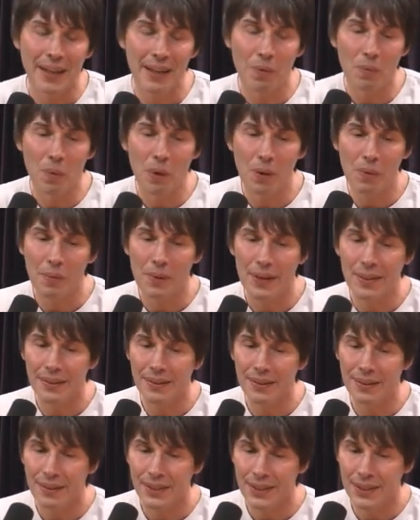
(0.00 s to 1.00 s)
What
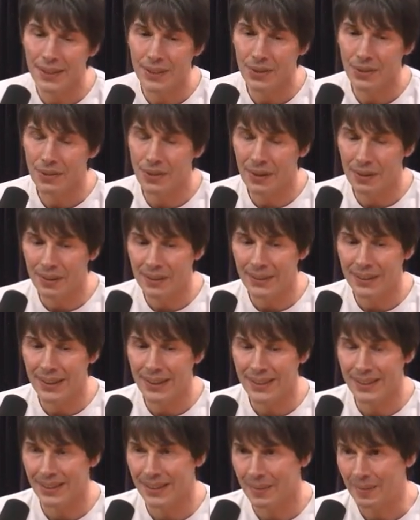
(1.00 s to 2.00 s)
we strongly
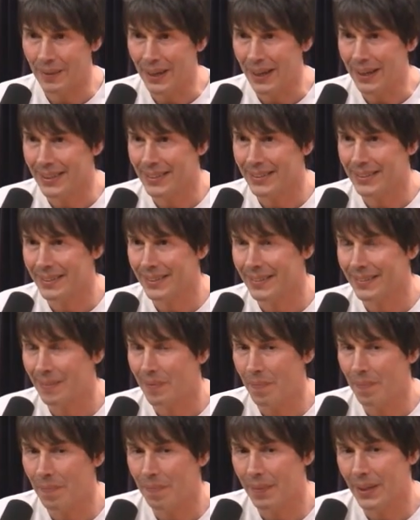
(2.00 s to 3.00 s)
suspect,
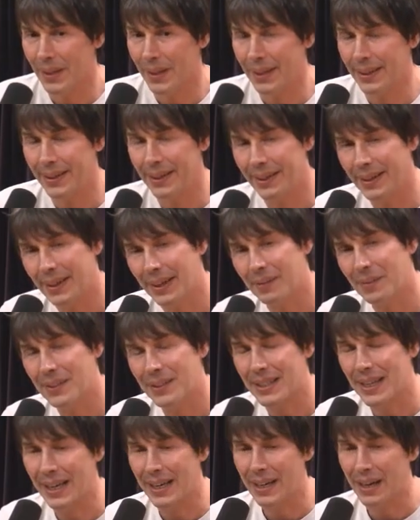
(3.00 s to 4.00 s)
and I would
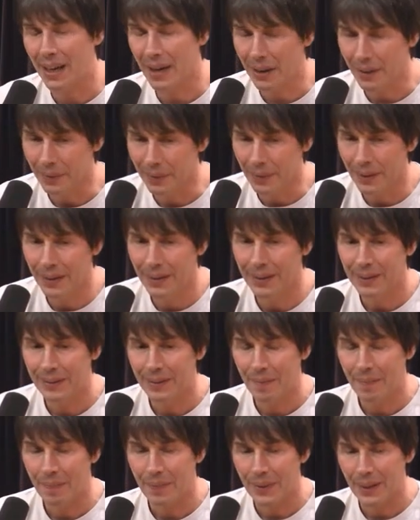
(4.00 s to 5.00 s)
say no,
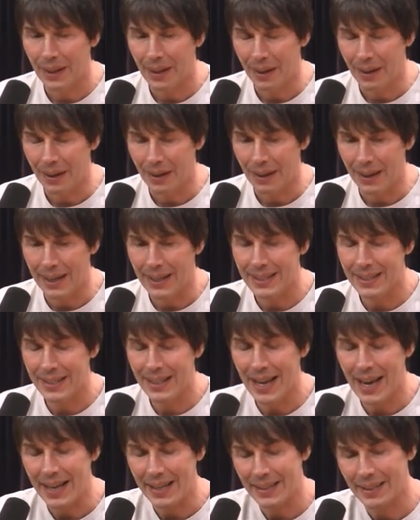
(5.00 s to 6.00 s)
is
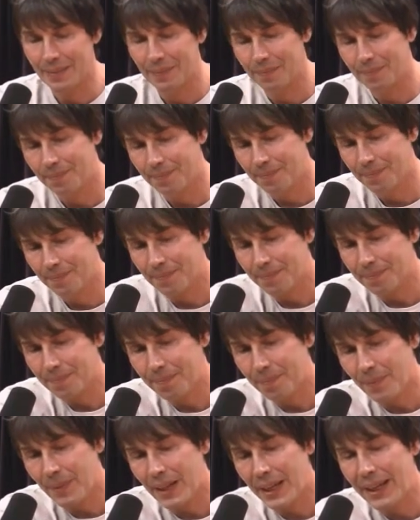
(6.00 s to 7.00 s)
that
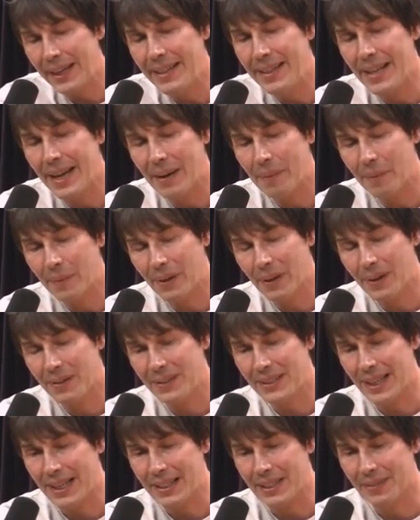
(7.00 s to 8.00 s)
in that
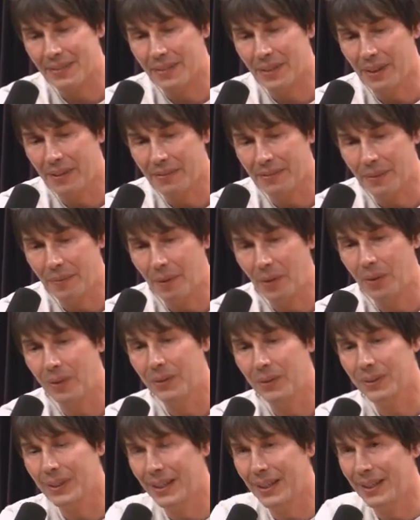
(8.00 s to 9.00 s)
process of going from
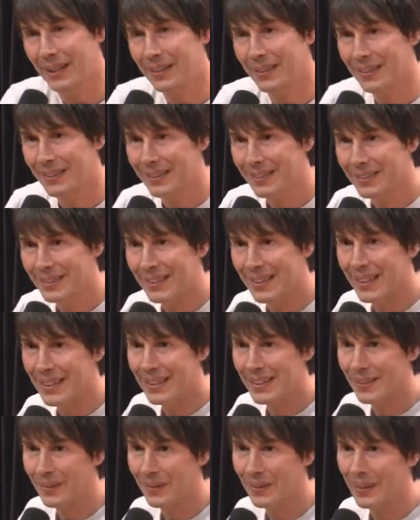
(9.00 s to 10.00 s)
order to
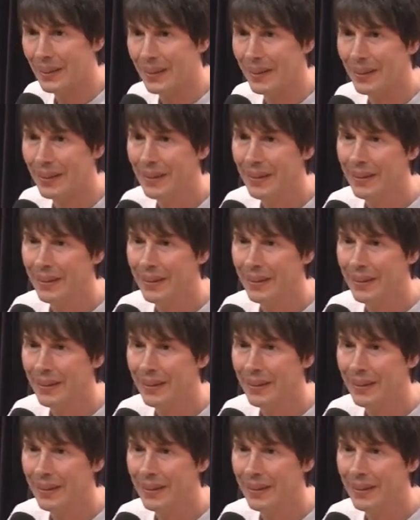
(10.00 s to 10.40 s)
disorder,